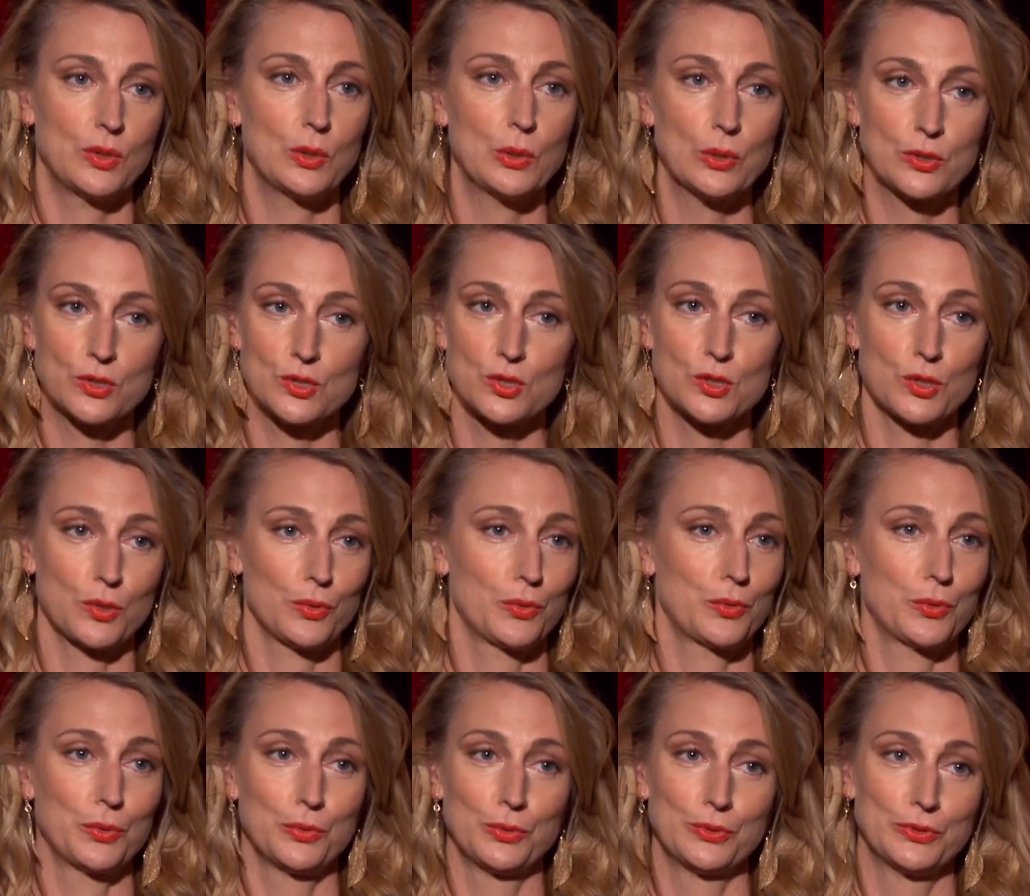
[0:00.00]
look
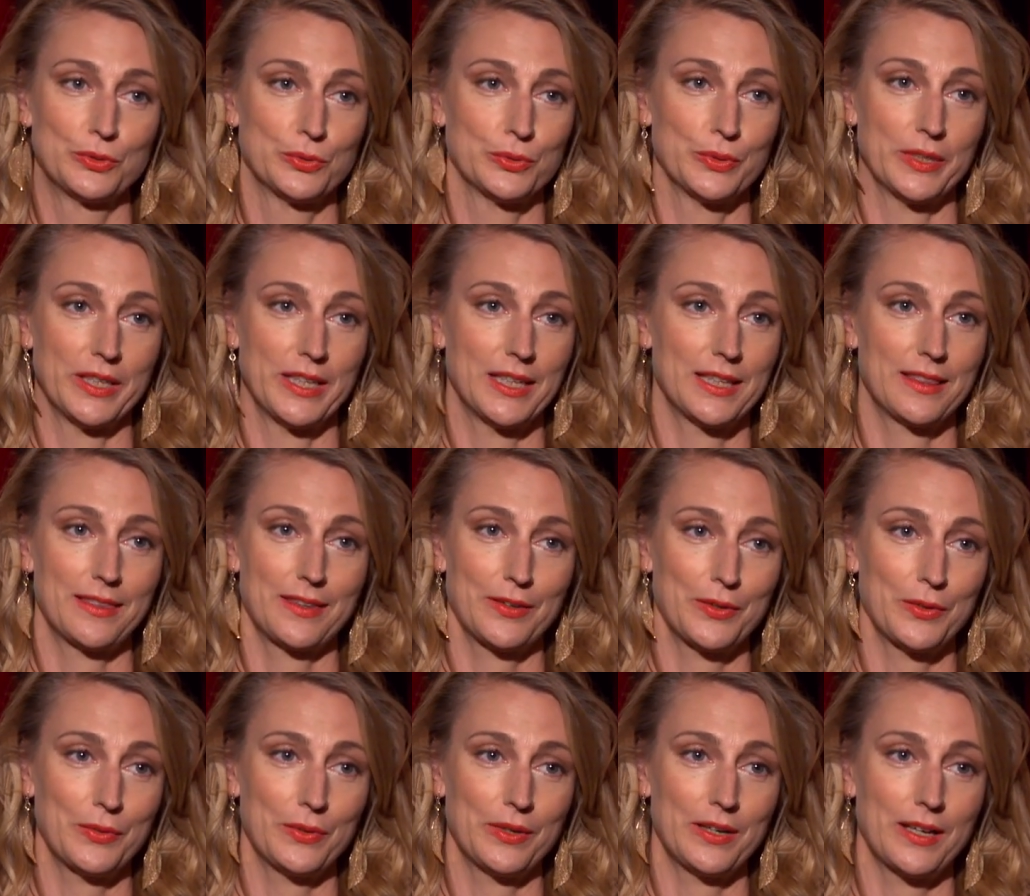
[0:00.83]
so cool doing it
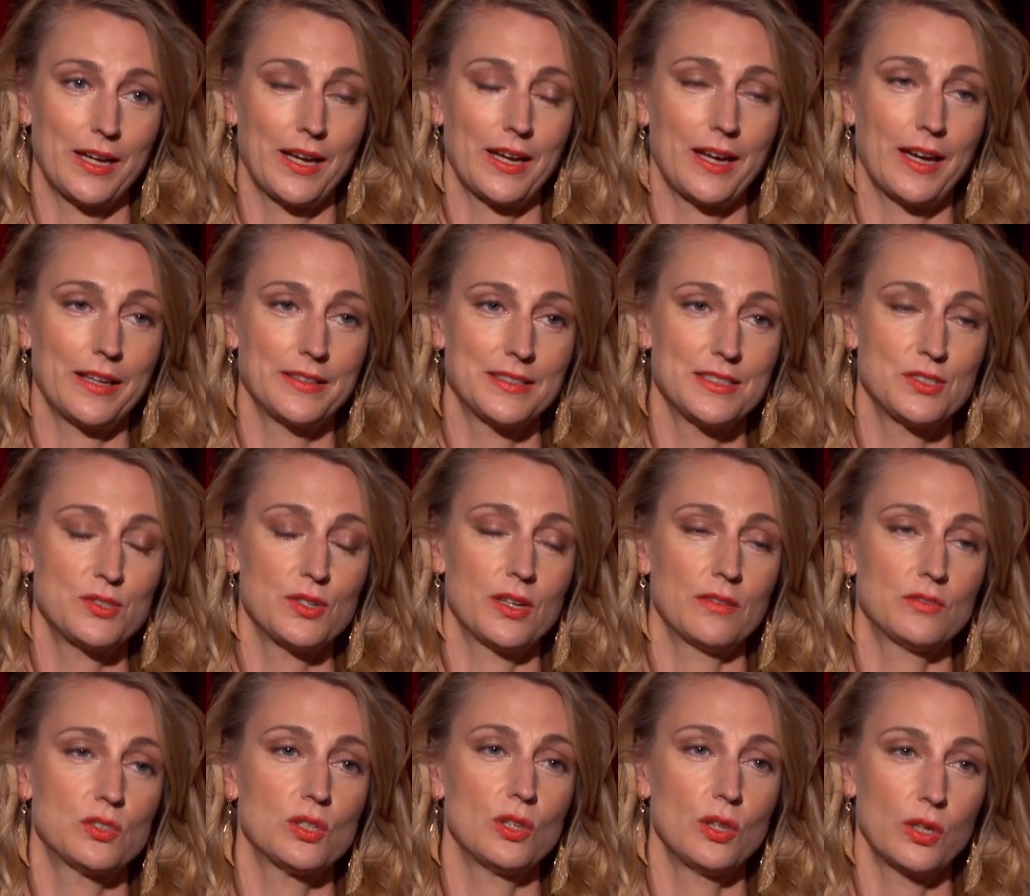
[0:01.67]
though. Did
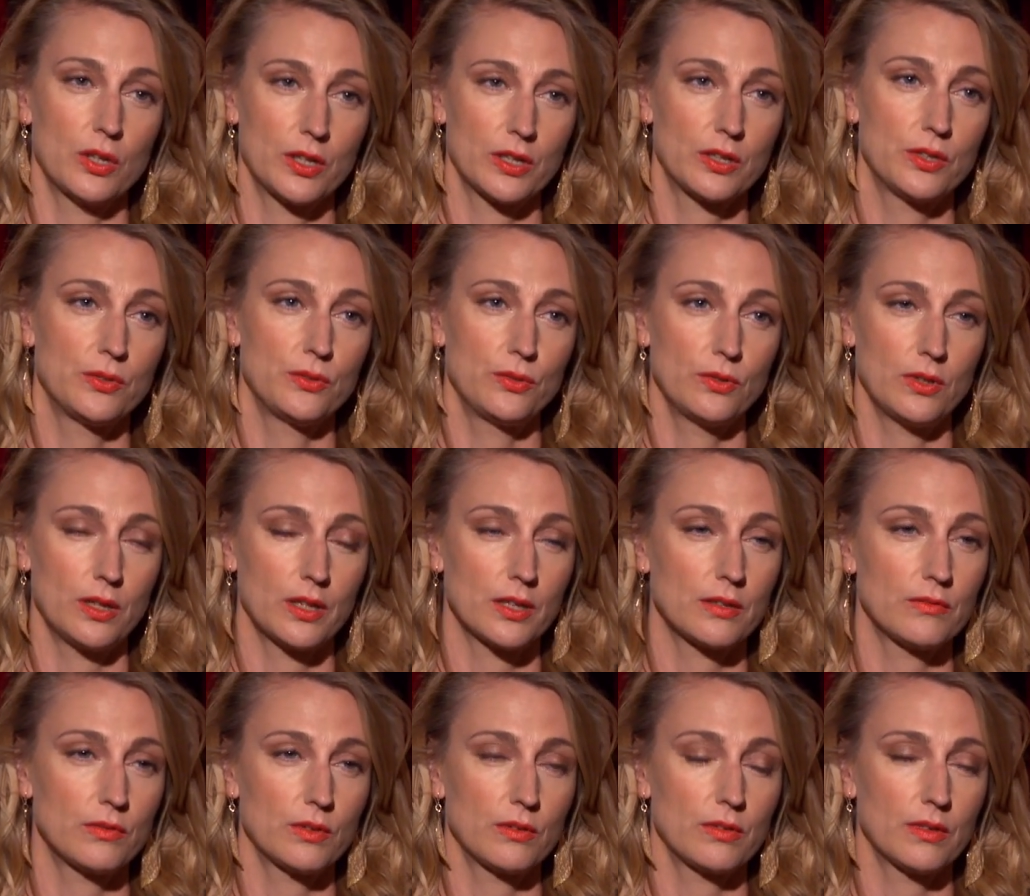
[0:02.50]
you have to learn a
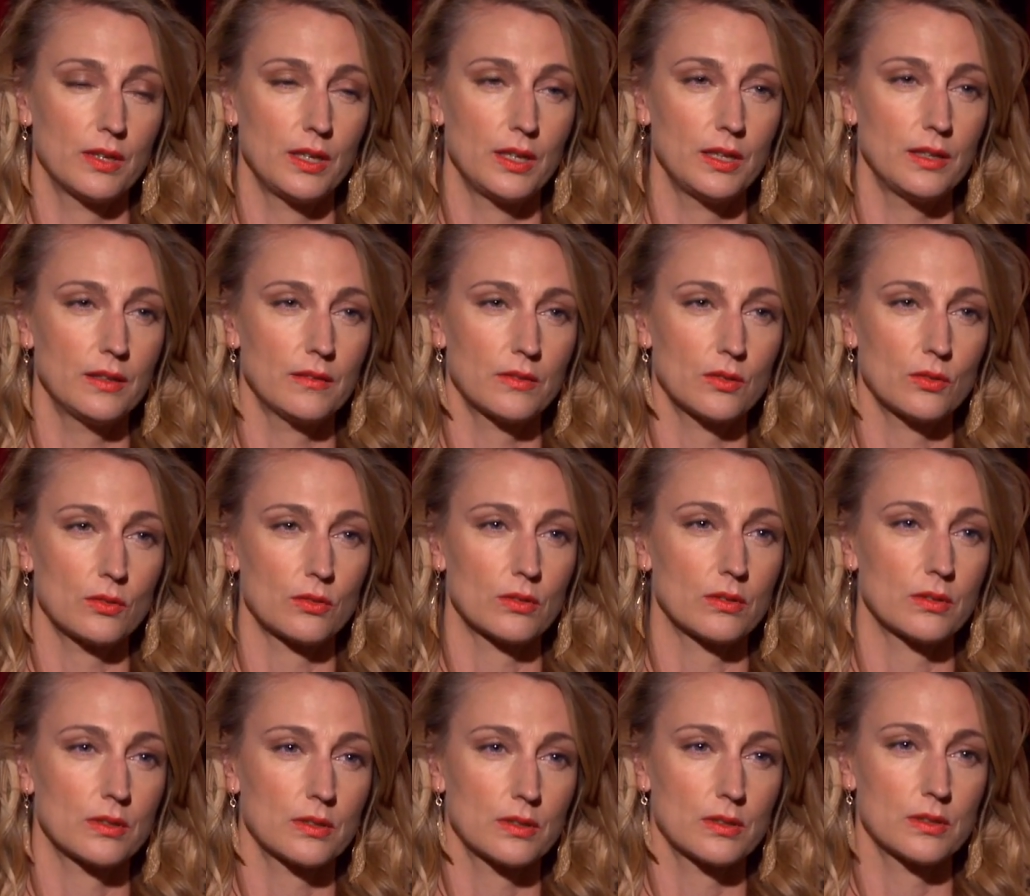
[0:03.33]
lot of new things
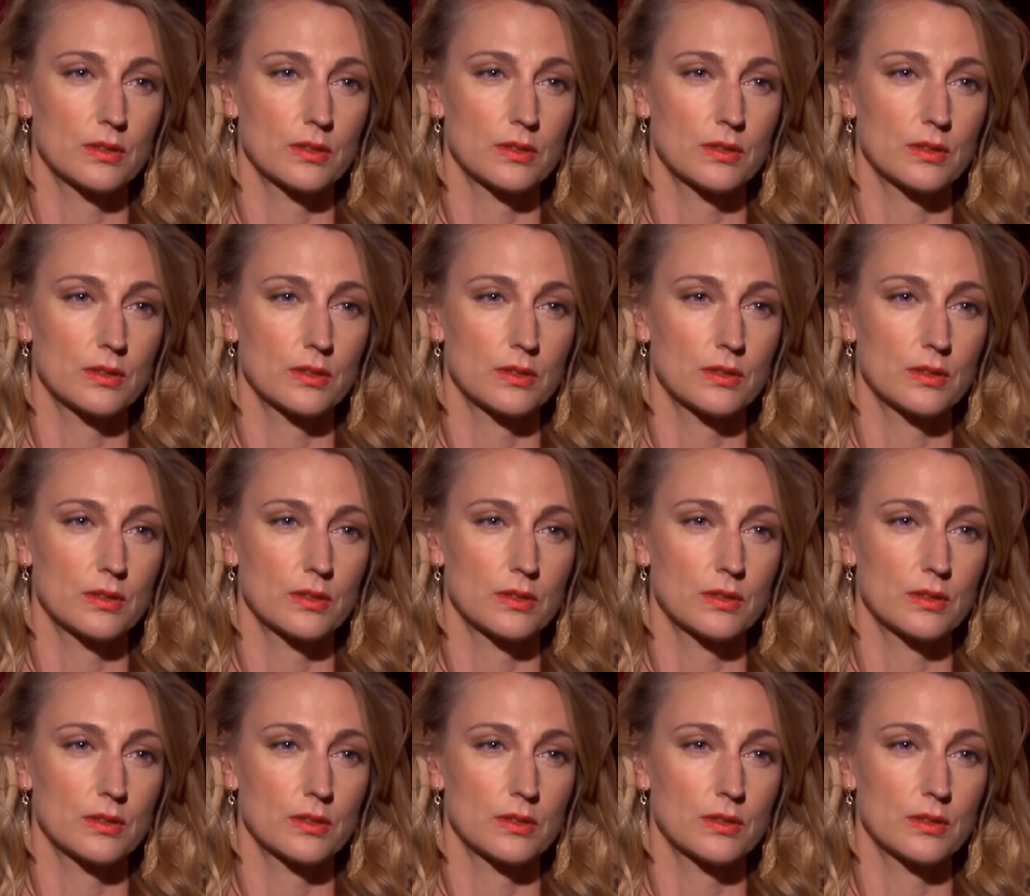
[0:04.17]
or